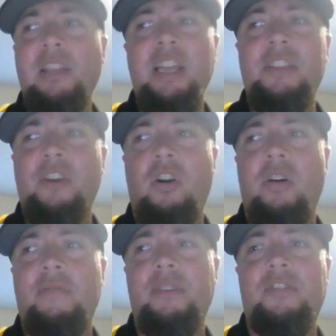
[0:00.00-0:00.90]
leading the
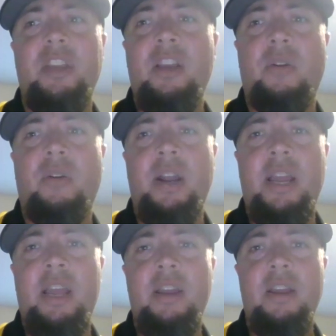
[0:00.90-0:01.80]
conference in
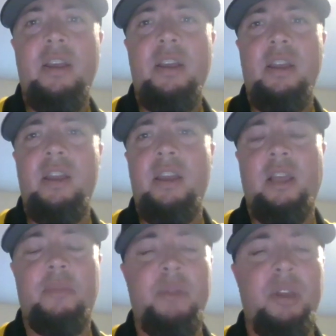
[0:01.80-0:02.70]
ERA
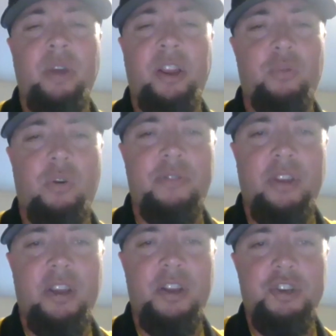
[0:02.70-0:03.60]
and like being ranked 12th
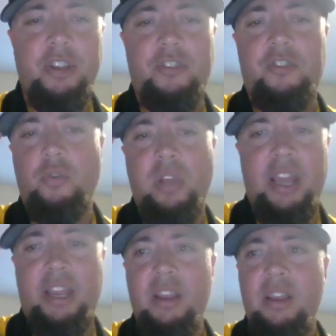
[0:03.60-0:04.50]
in the country to
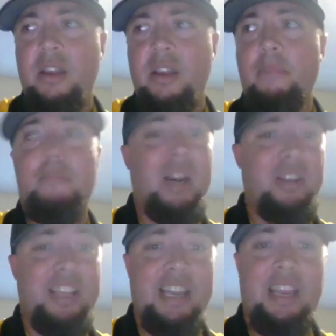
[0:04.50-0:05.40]
like
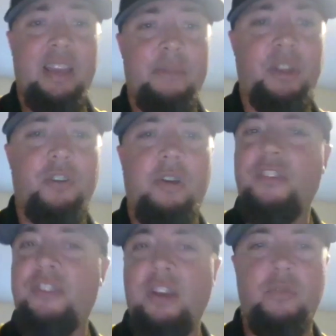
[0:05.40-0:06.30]
barely getting in because all
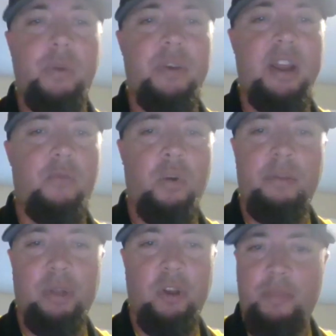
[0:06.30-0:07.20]
of a sudden we would have
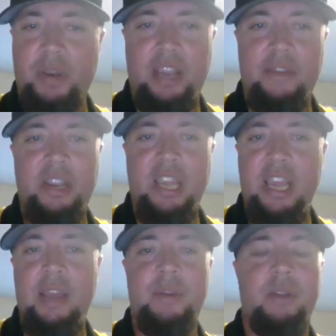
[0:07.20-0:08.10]
one blow opening every
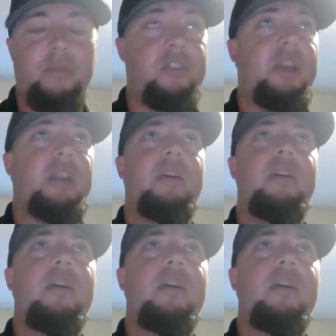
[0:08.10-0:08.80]
game. And it was like,